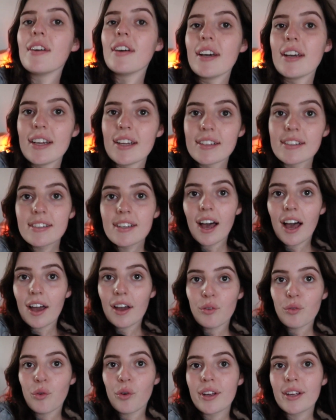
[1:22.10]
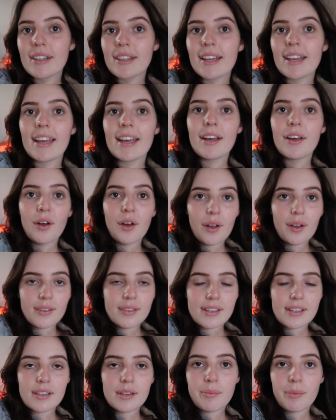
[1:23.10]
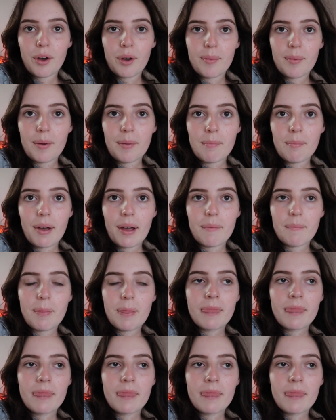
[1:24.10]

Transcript: very tight ringlety curls at the moment, but